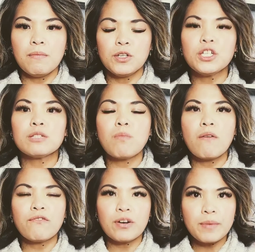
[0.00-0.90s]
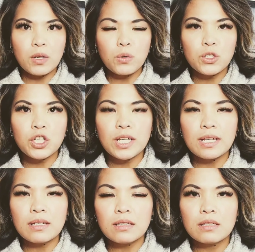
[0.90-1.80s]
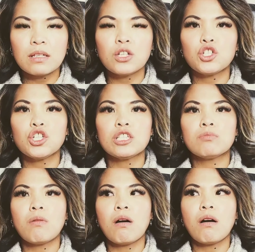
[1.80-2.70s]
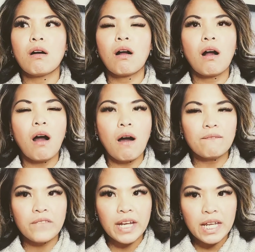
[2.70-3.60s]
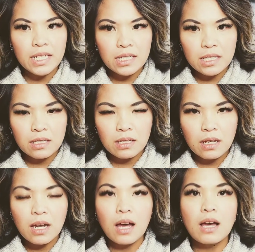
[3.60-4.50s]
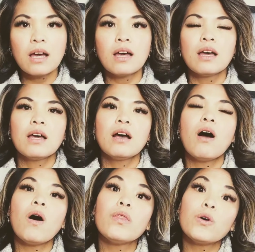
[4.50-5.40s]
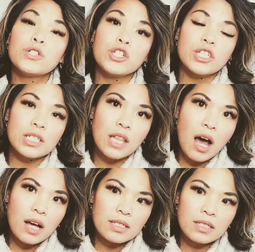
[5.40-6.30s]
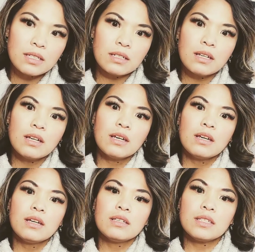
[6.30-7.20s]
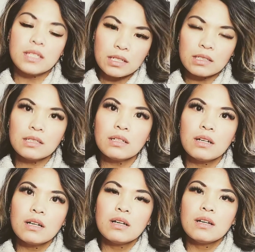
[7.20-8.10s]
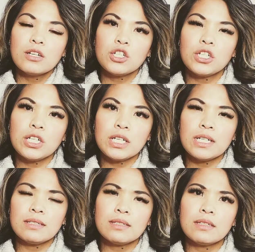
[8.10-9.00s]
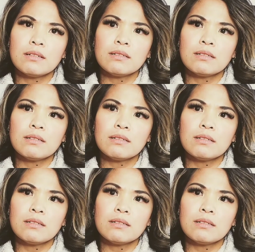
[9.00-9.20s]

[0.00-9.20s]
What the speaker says: she's more firm in who she is. She's more confident, although she's lost. Still, she's